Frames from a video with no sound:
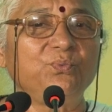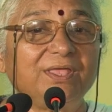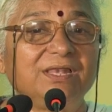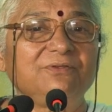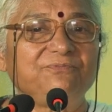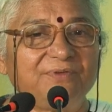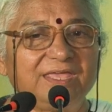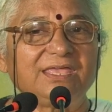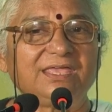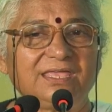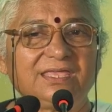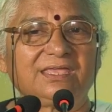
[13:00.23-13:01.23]
will
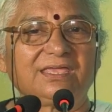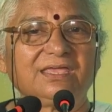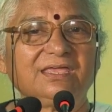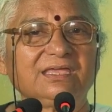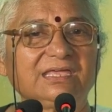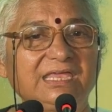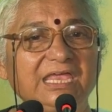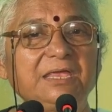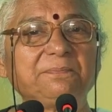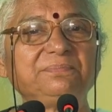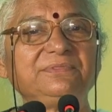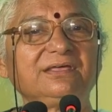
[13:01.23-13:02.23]
we
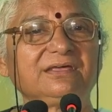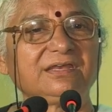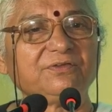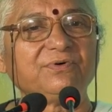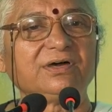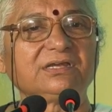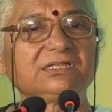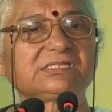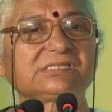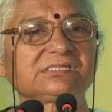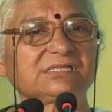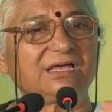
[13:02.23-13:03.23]
keep the
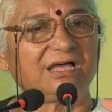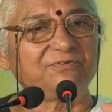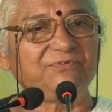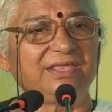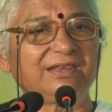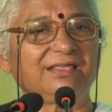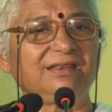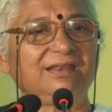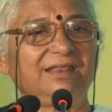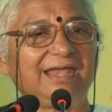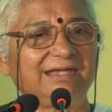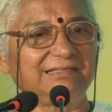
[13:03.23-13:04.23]
rivers
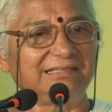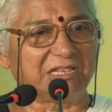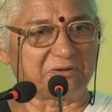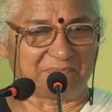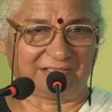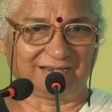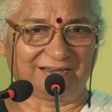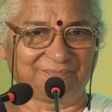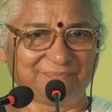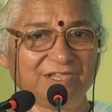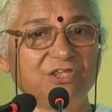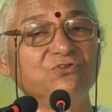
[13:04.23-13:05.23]
Aviral and Nirmal
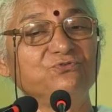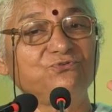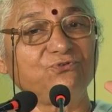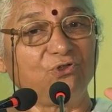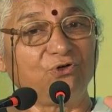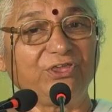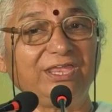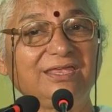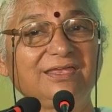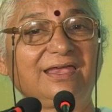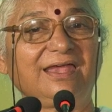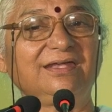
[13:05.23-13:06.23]

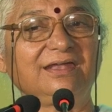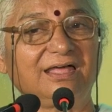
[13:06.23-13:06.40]
flowing and